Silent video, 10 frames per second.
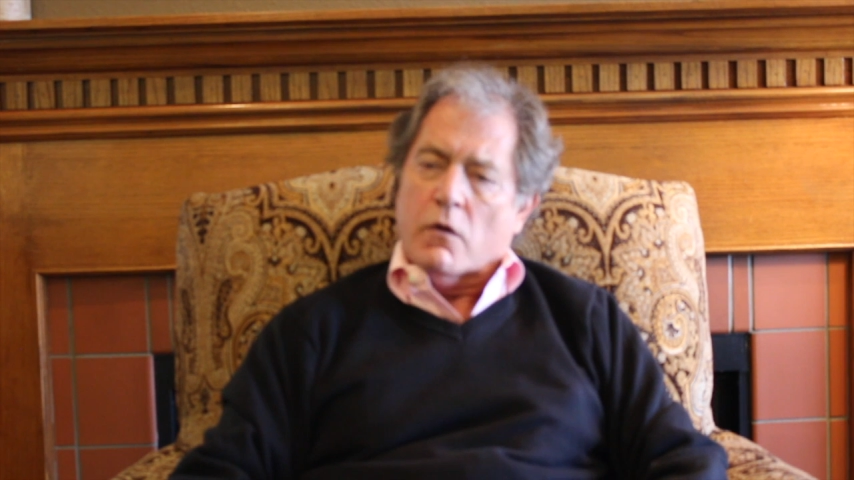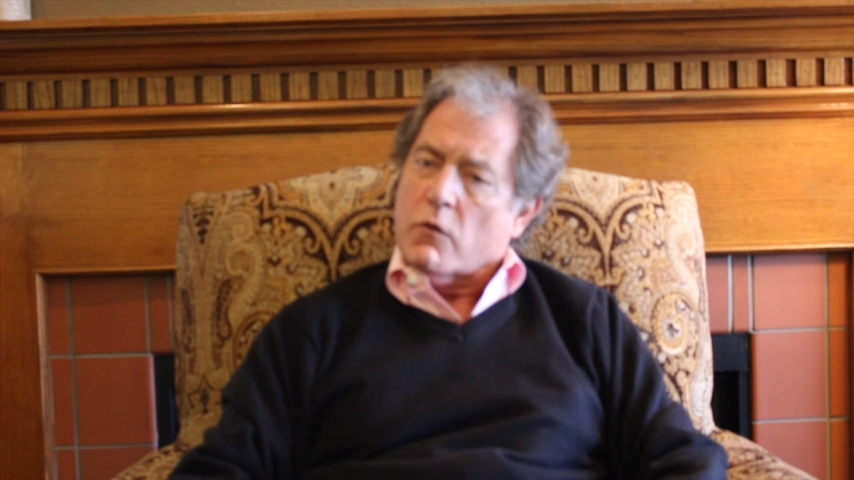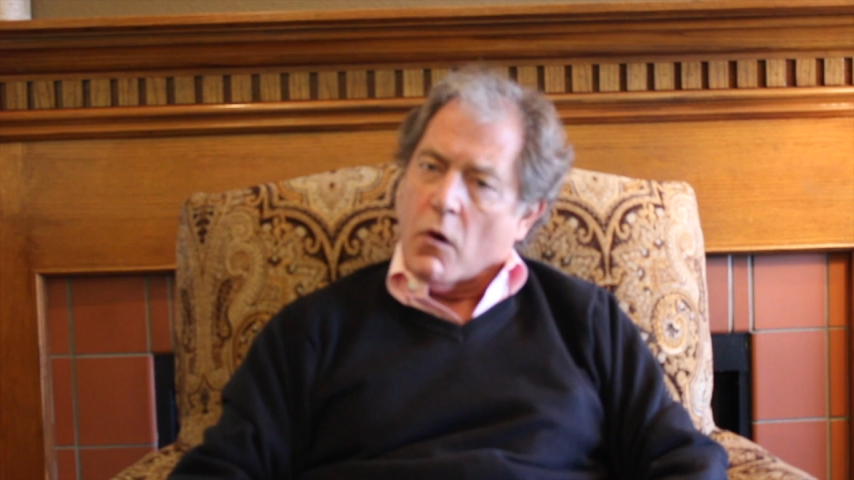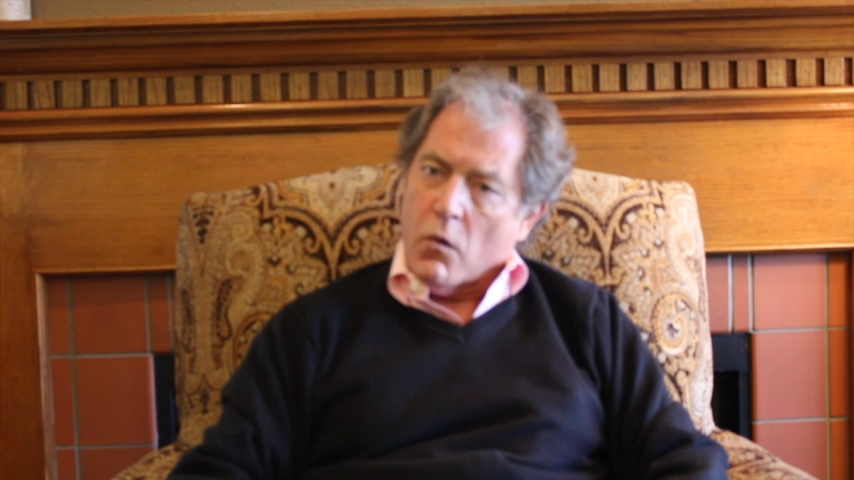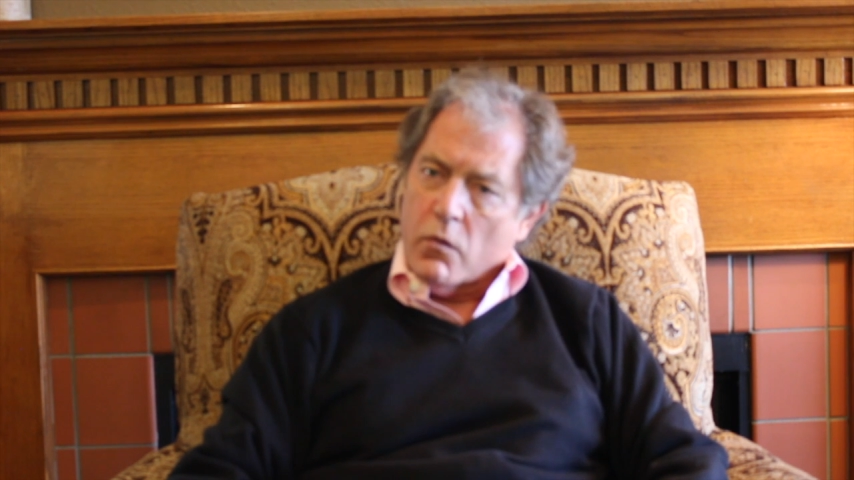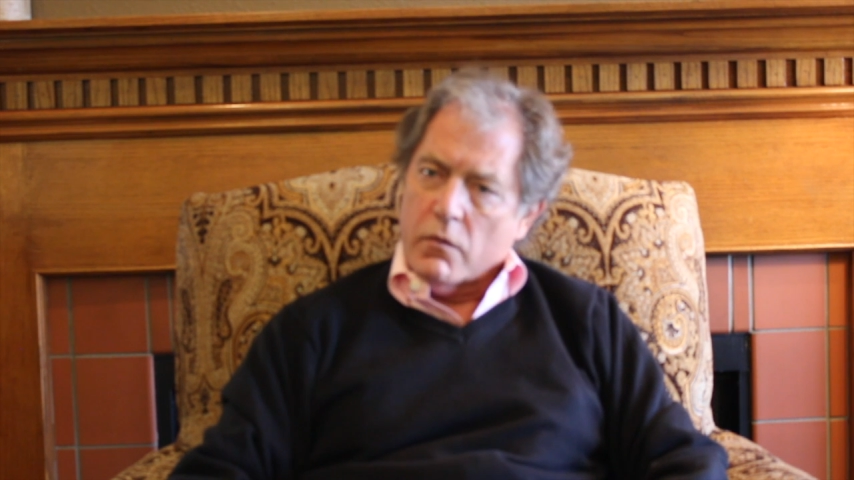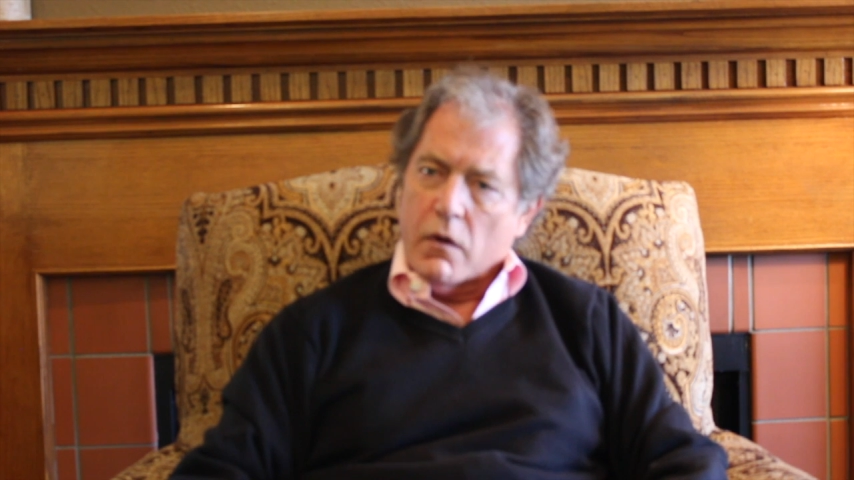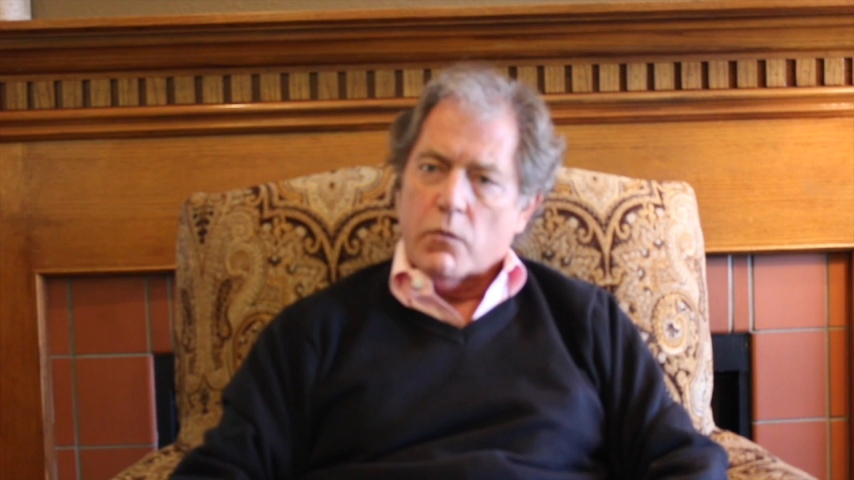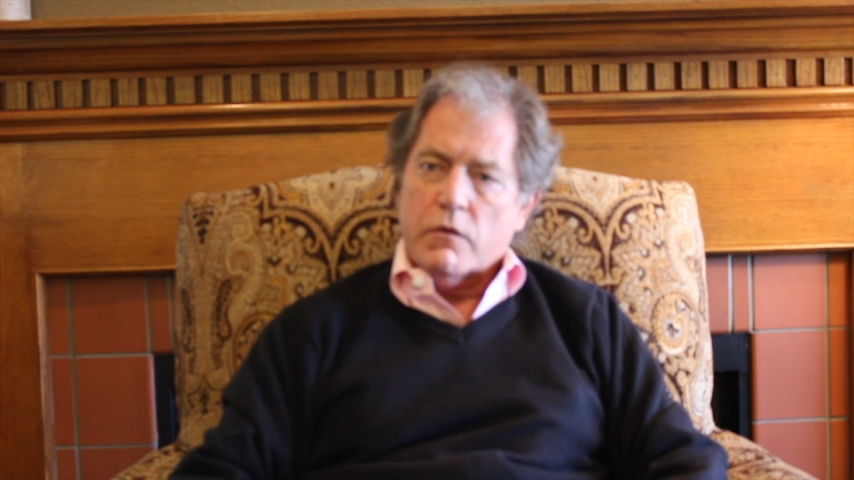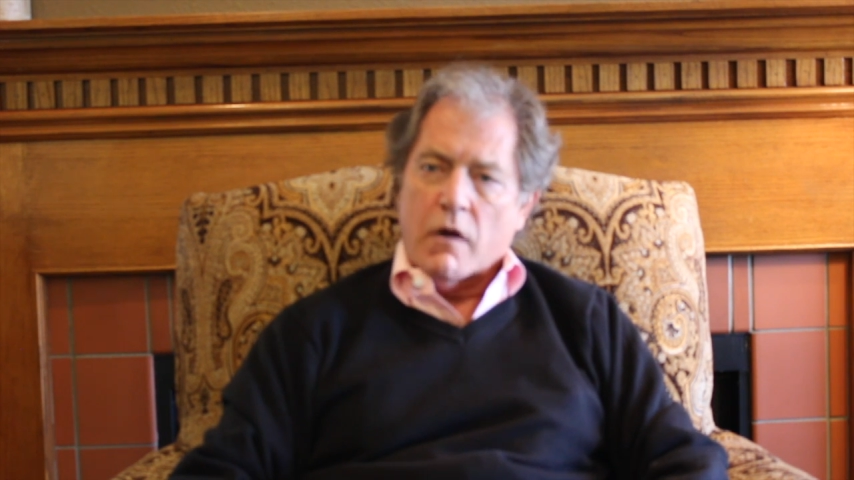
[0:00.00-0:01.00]
No,
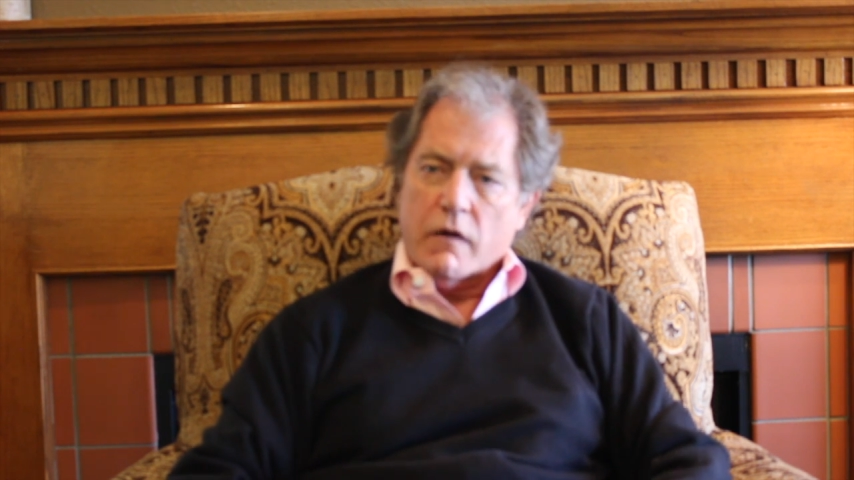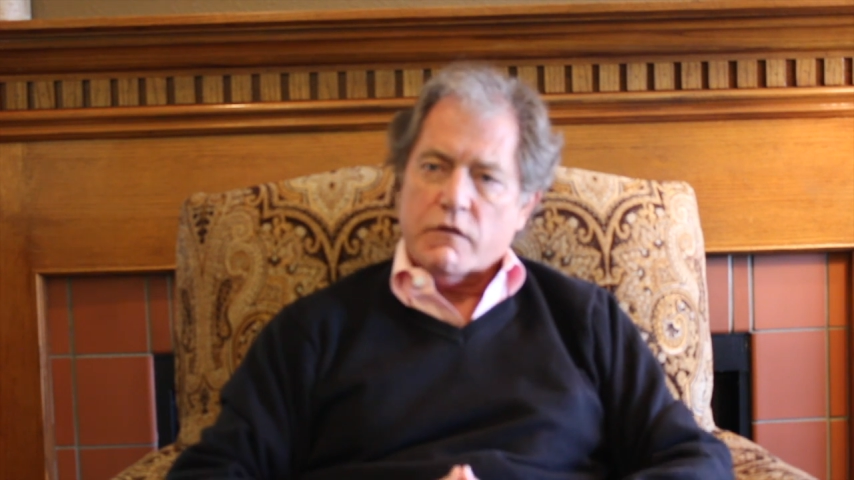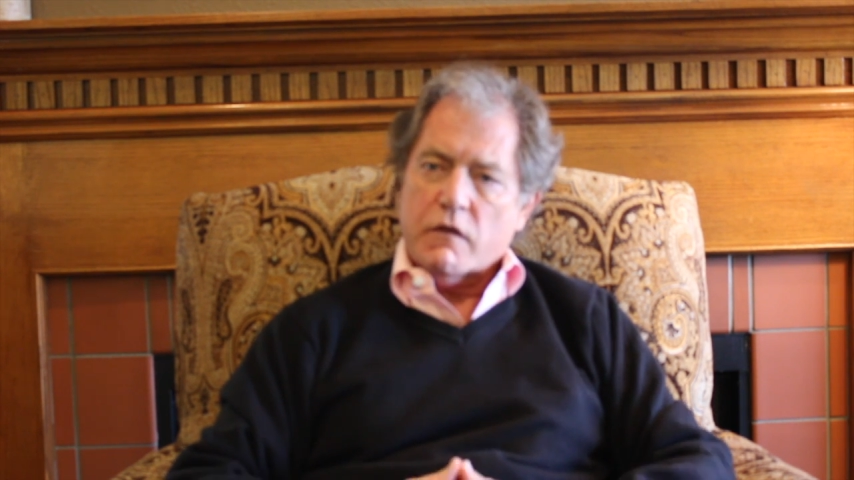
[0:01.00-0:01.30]
I would not